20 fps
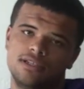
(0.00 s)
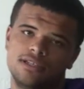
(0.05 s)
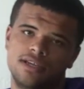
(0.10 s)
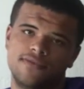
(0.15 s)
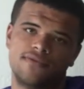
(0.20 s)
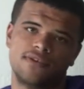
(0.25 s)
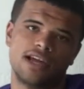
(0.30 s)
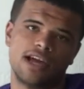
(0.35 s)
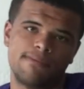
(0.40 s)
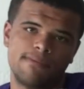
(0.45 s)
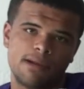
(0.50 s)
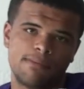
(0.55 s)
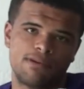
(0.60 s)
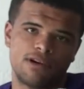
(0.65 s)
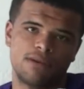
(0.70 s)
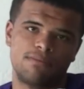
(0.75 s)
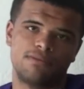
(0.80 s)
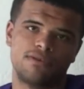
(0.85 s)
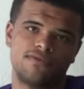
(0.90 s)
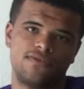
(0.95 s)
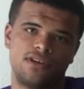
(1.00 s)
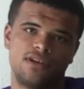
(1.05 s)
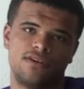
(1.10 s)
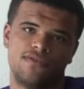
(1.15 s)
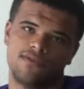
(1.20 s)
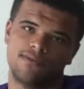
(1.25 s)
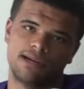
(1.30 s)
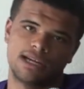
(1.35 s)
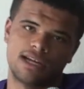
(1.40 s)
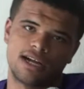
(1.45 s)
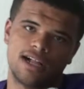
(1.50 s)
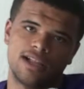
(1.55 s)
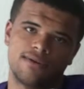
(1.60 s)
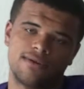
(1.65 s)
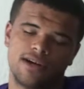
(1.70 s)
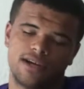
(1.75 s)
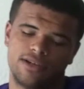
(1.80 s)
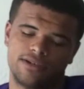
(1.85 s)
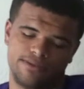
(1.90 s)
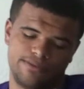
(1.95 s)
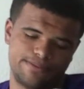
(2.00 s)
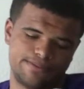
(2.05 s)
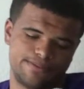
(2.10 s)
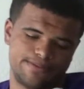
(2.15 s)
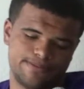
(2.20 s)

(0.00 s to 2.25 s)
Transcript: Even got my purple, for my Colorado.